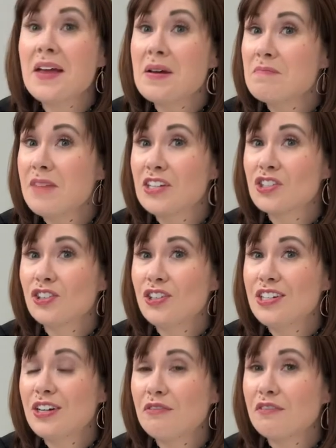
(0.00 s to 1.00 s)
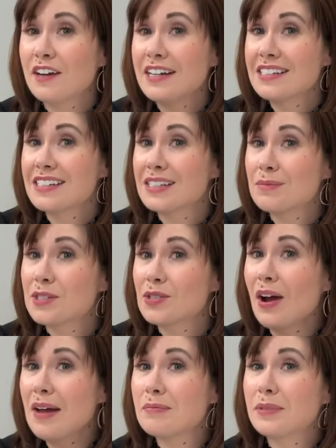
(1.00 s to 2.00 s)
Make sure you don't forget to
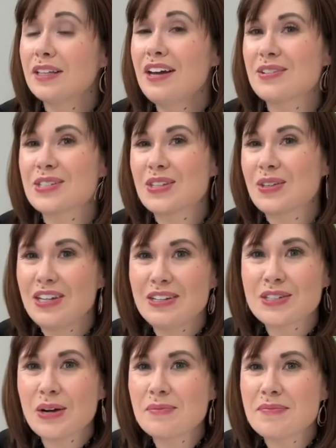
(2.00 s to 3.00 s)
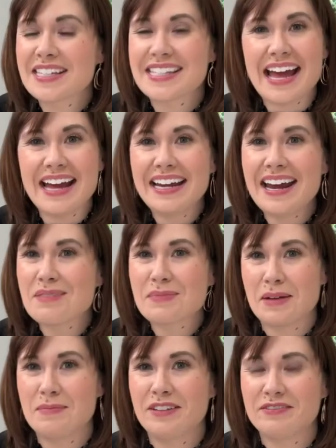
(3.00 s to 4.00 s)
subscribe below so that you don't miss any
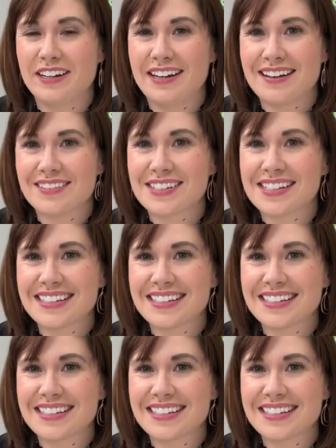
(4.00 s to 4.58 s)
upcoming videos.